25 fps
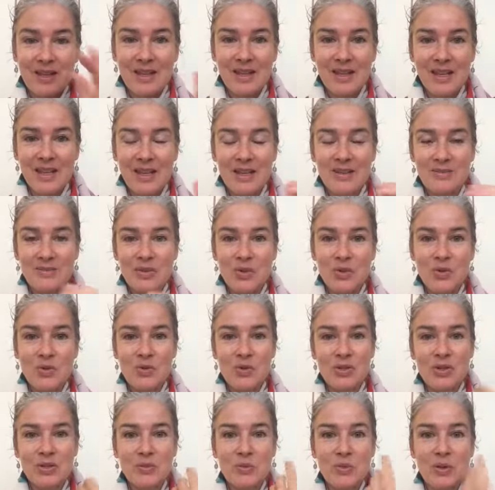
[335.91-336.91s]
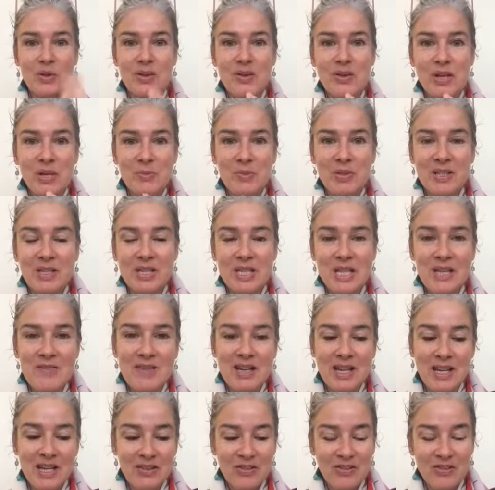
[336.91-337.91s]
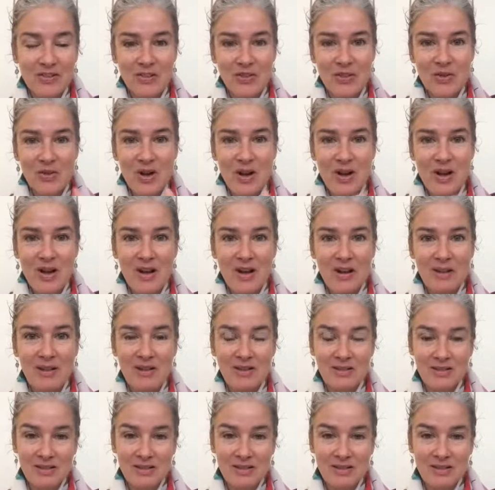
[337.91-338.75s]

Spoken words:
And of course, we're only perceiving it through our